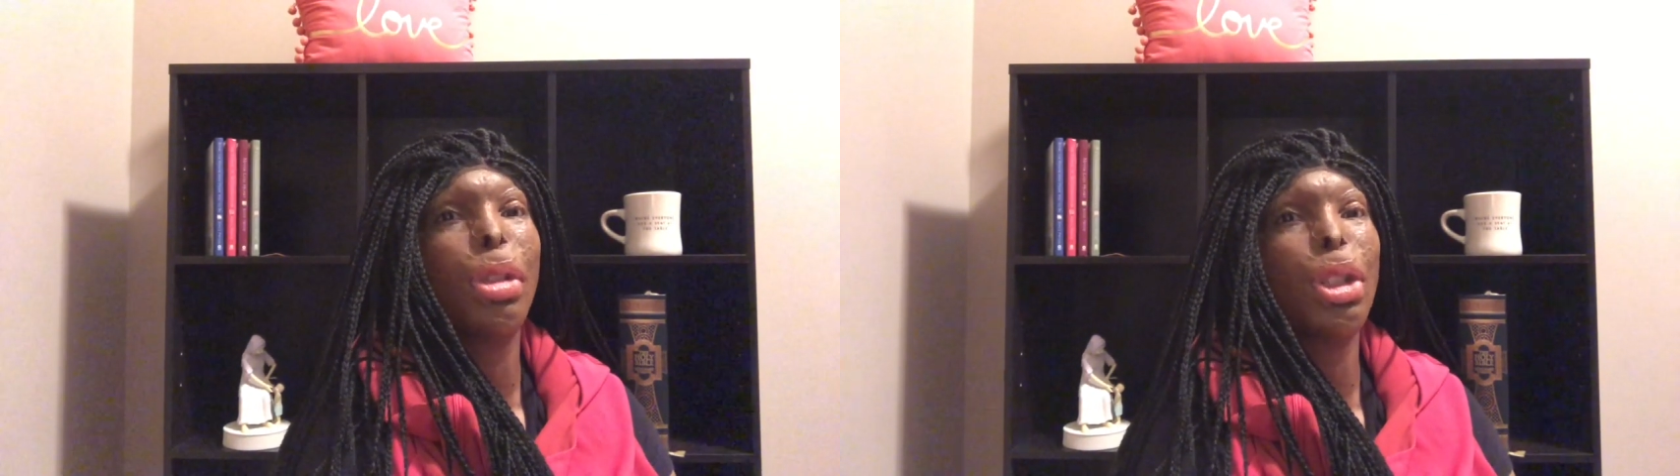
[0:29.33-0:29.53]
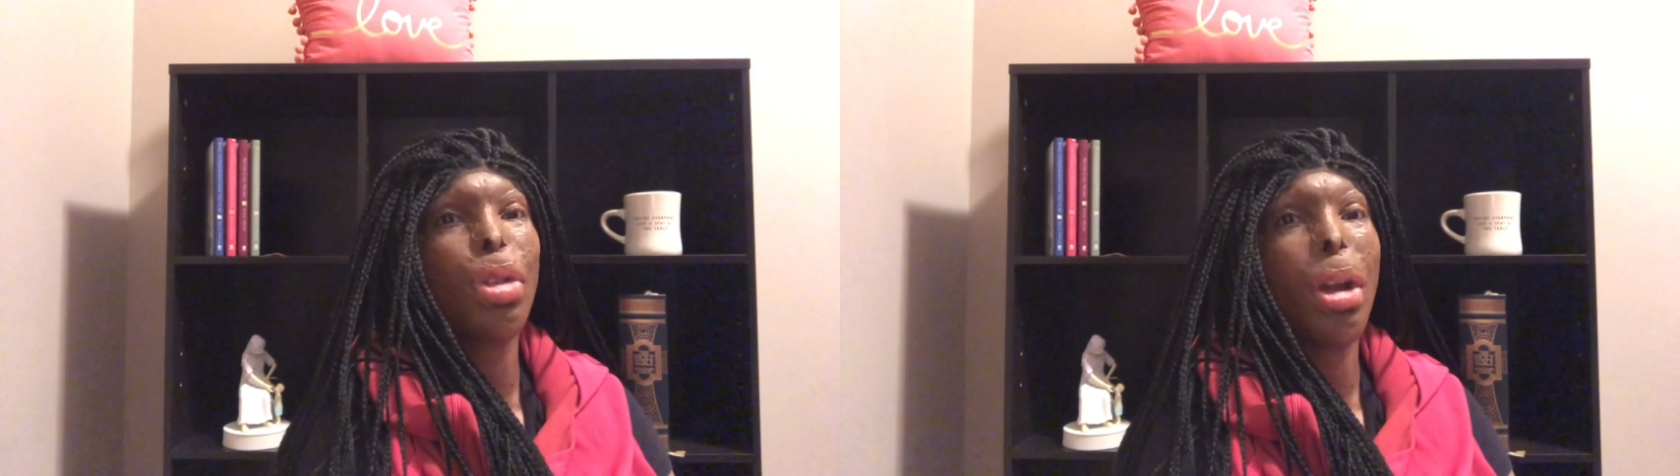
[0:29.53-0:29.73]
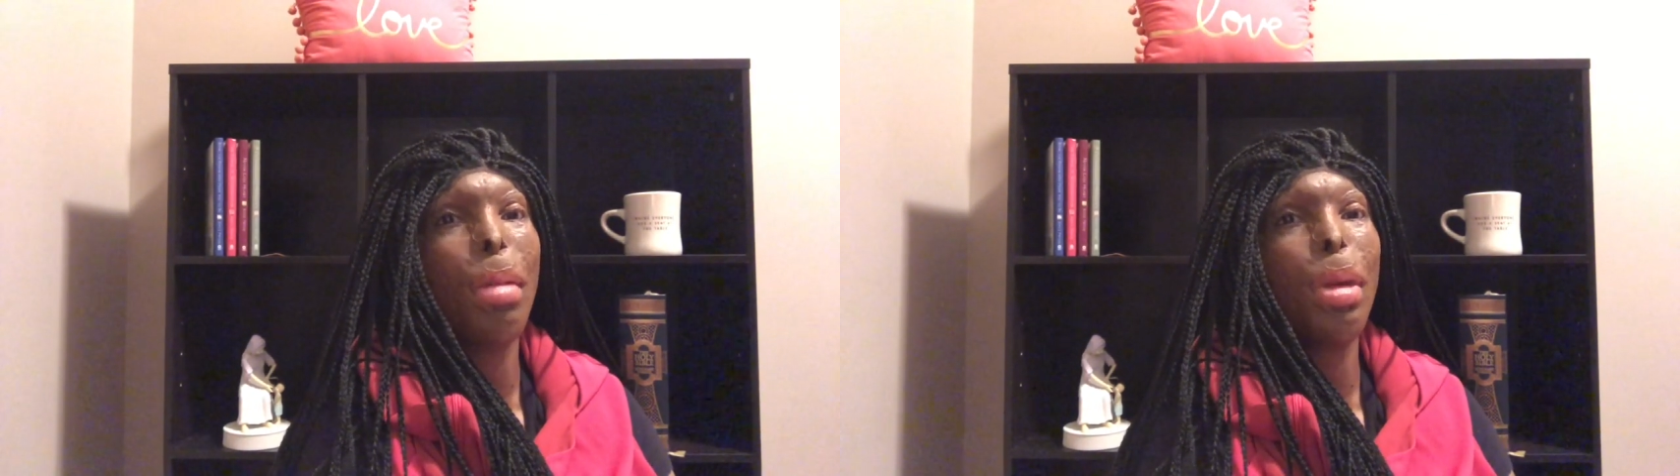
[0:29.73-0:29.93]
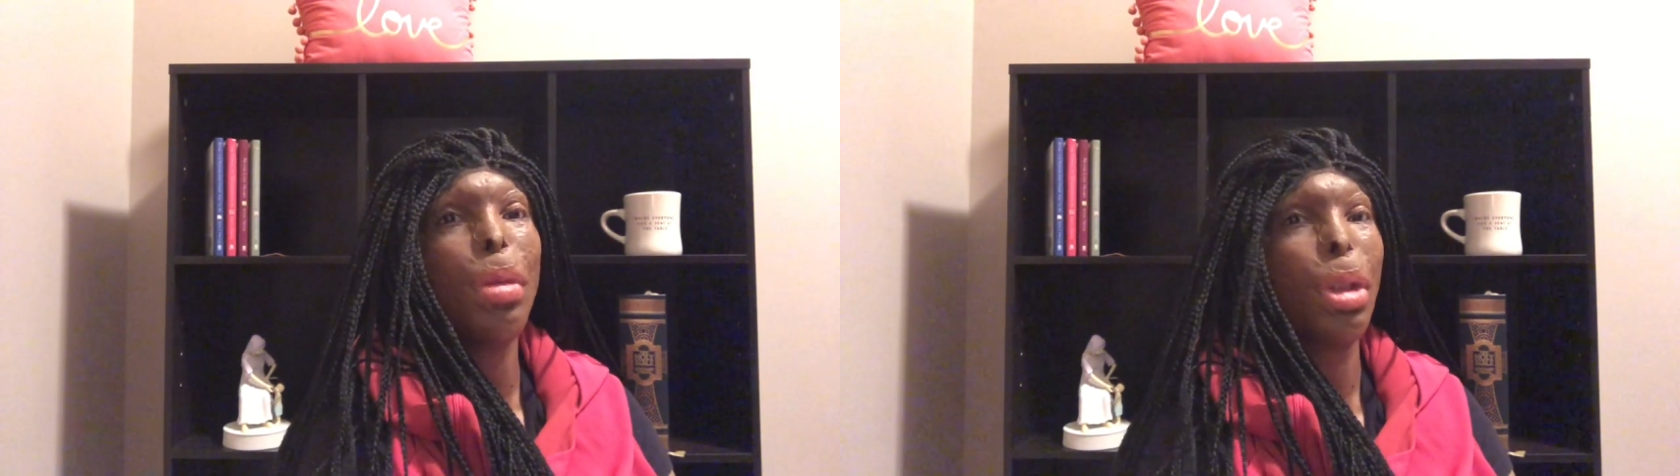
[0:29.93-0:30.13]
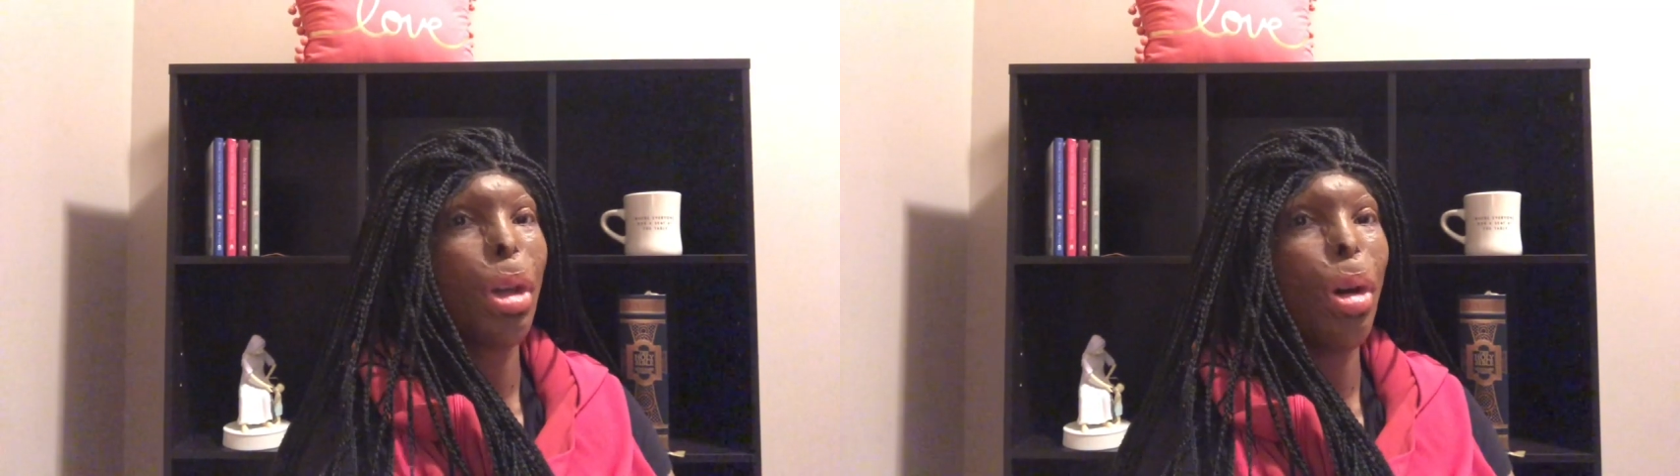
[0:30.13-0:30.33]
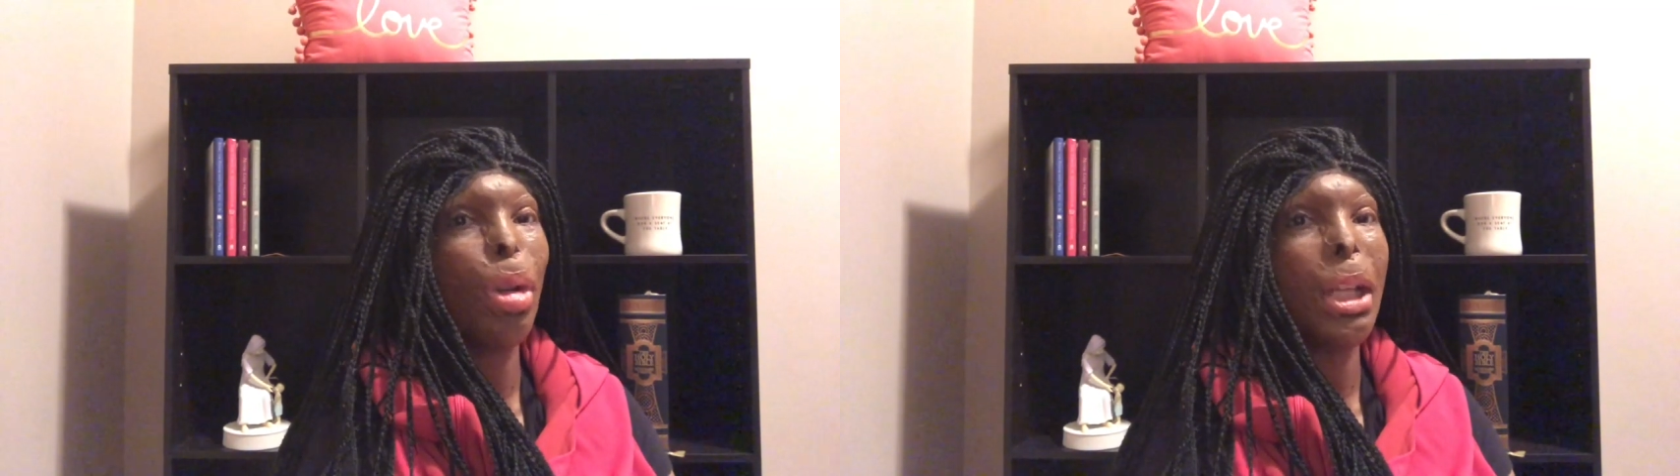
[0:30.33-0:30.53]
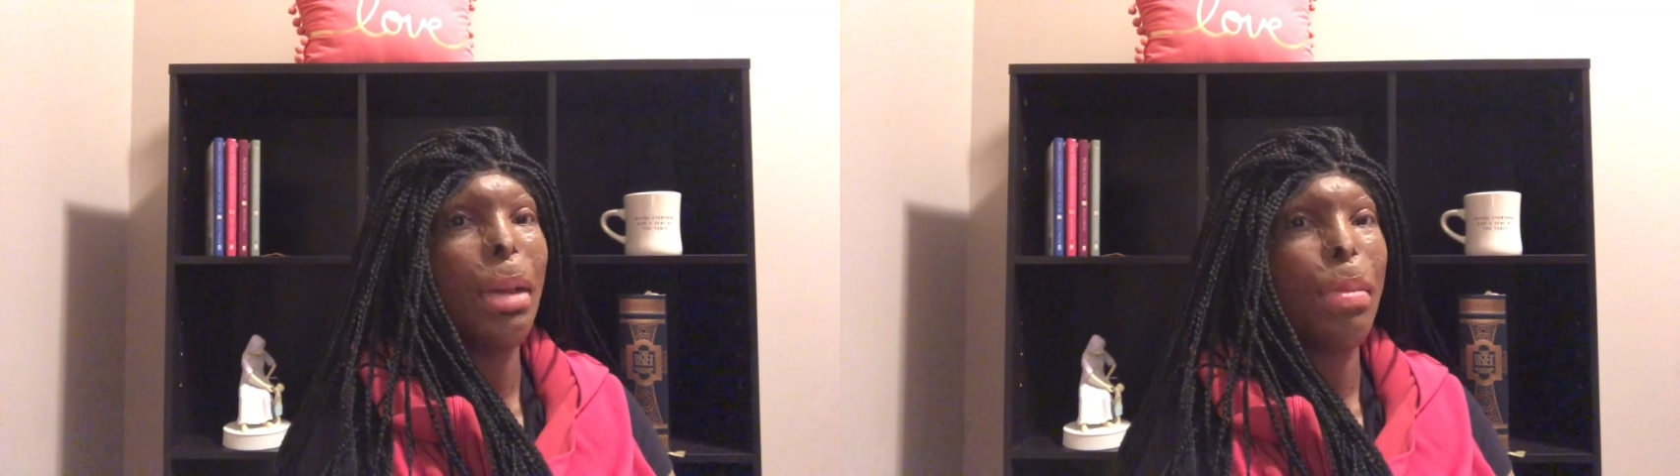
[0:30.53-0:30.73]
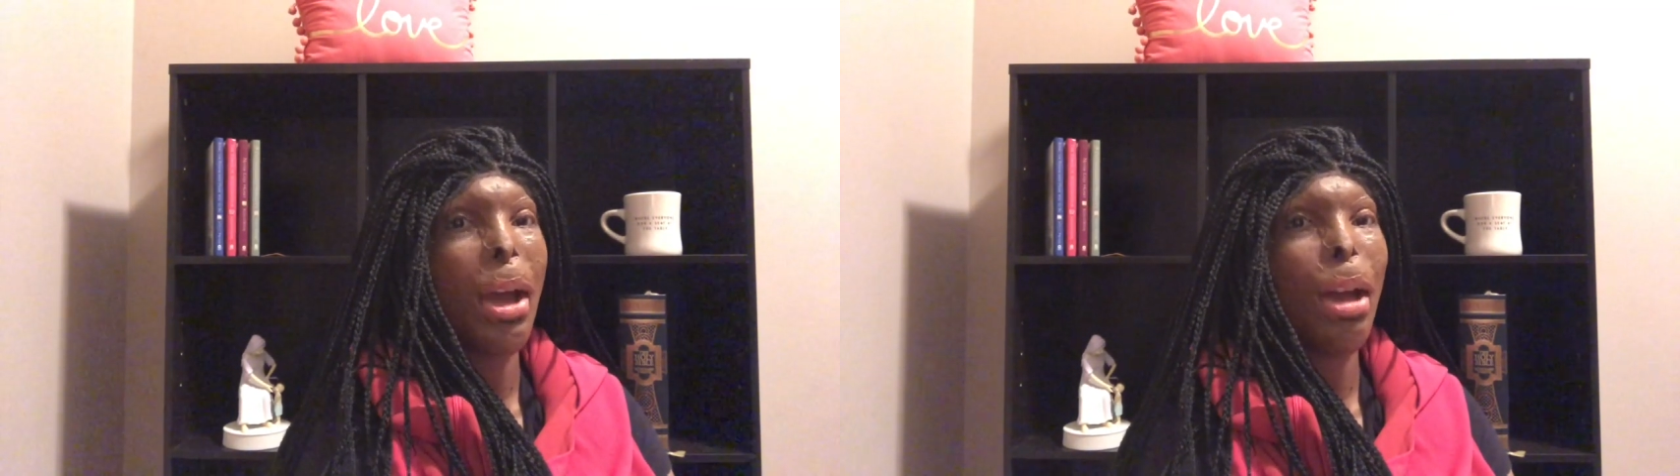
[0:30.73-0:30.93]
Trauma with
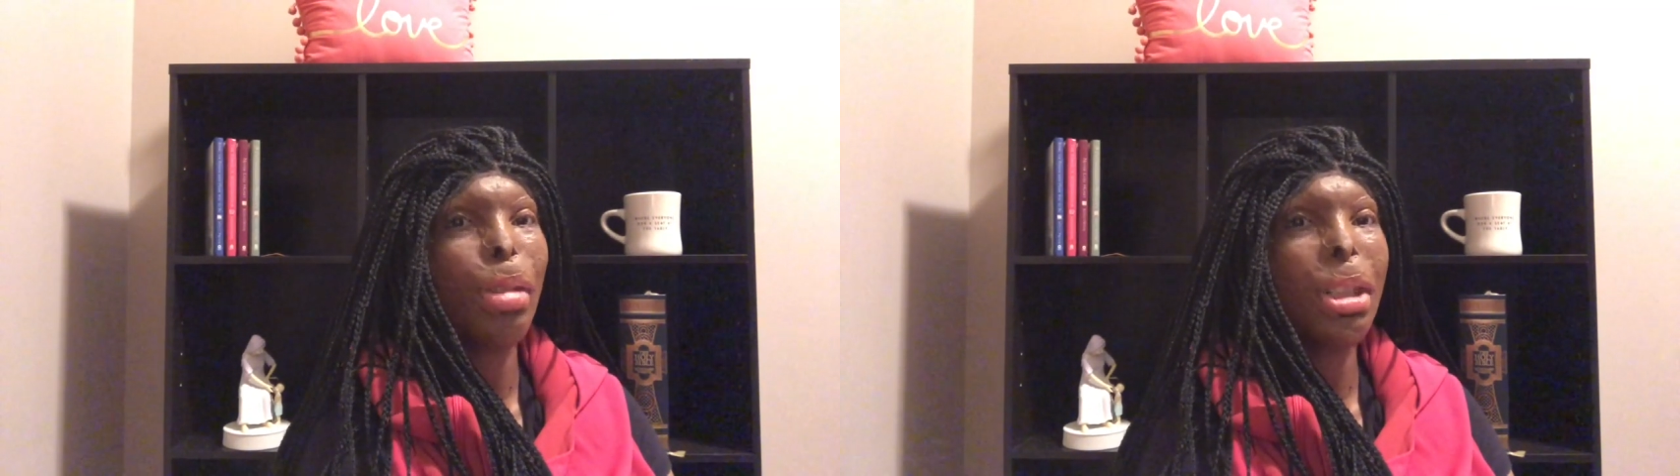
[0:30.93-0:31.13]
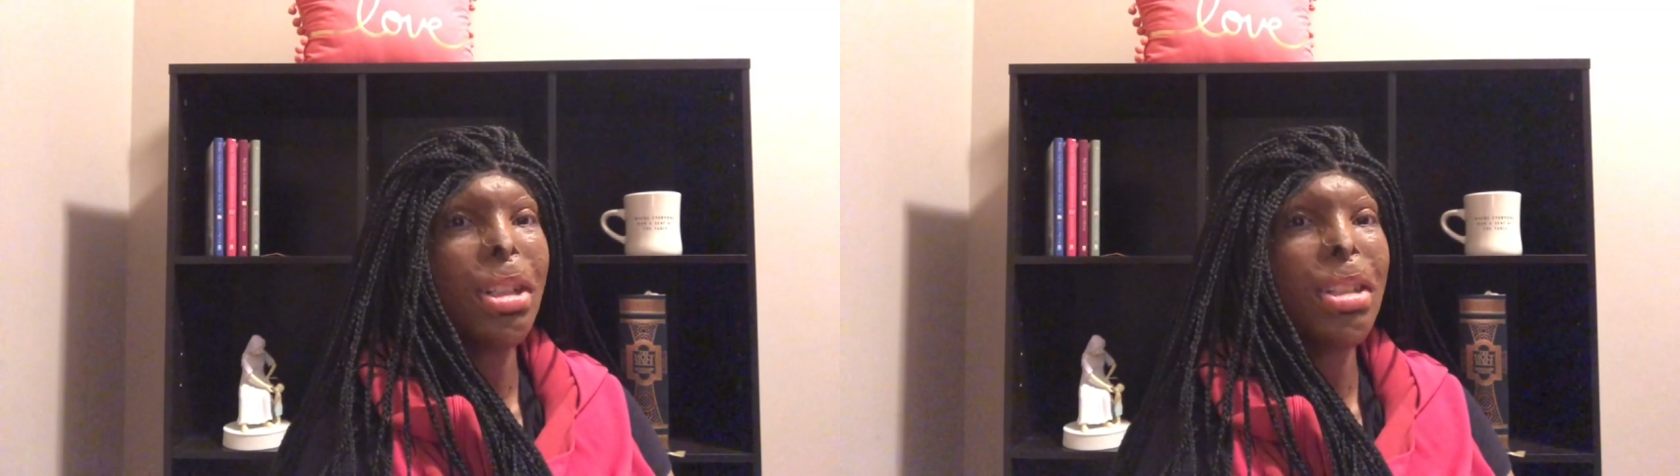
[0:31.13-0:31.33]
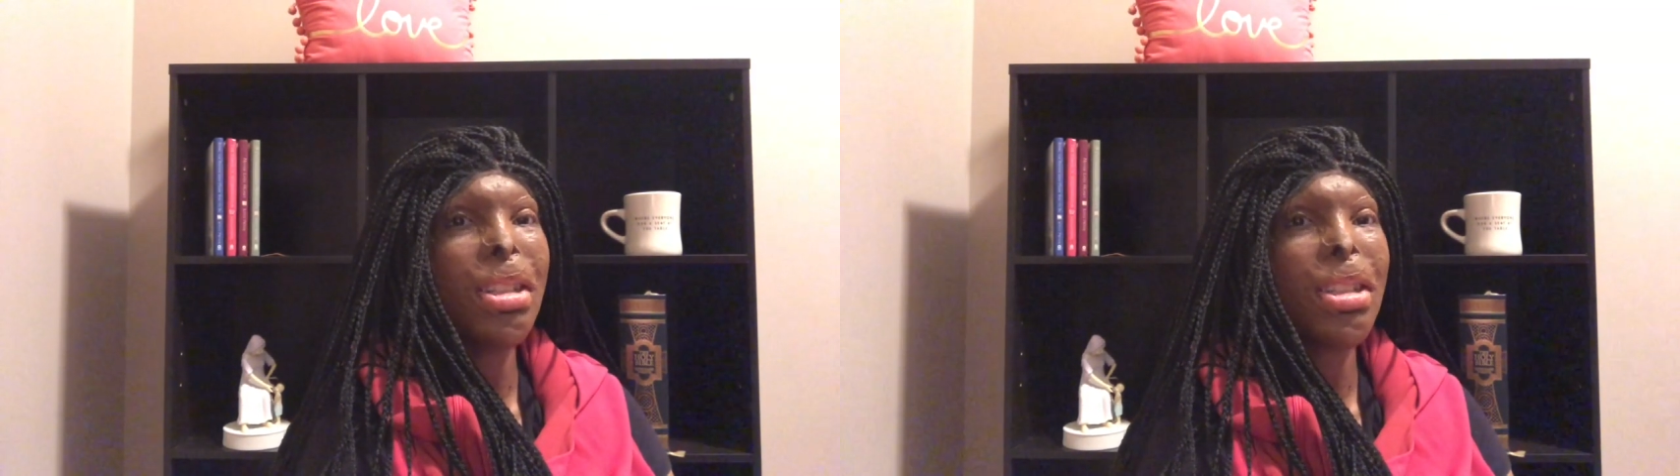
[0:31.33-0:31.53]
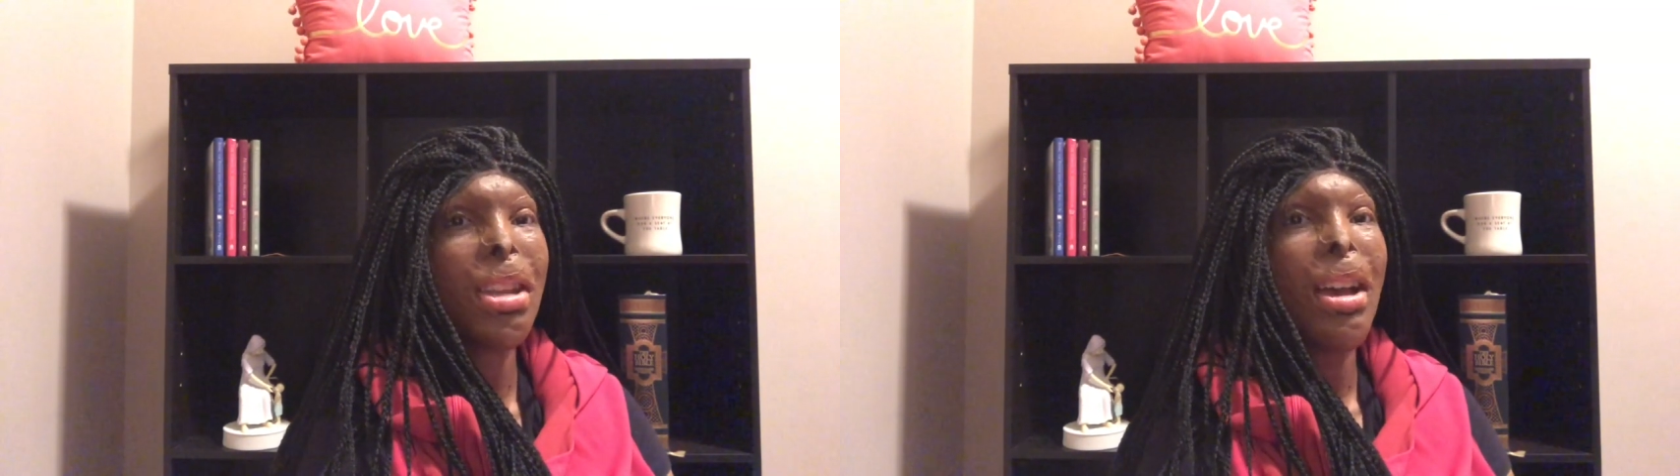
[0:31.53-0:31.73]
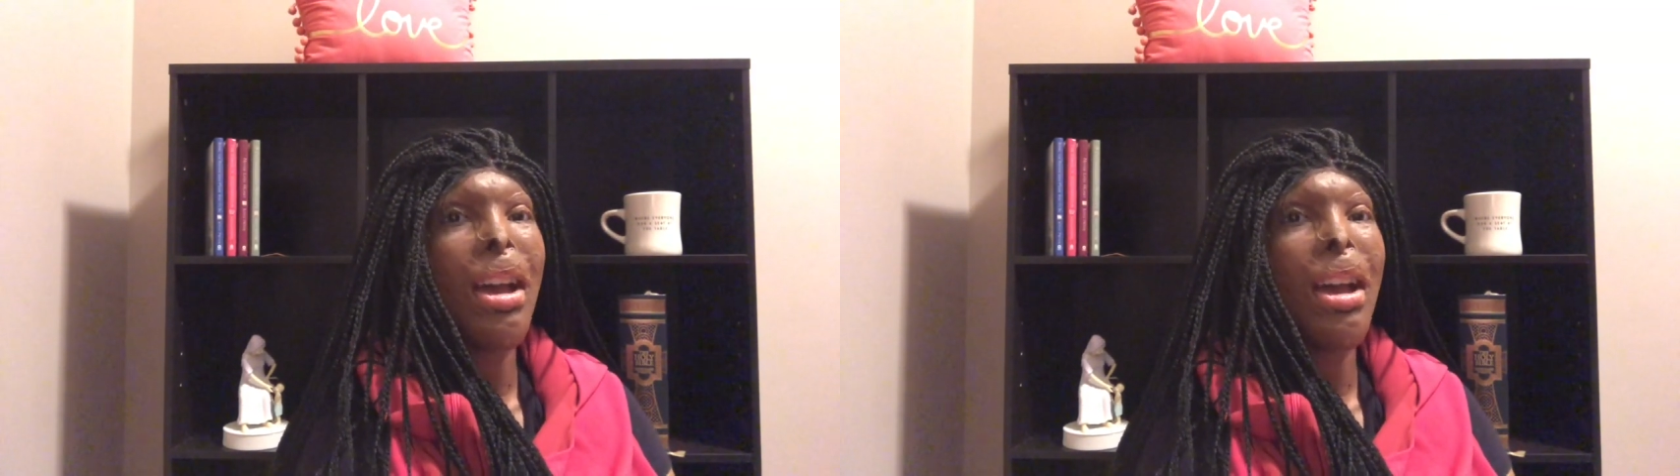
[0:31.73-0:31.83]
Colette Bowers.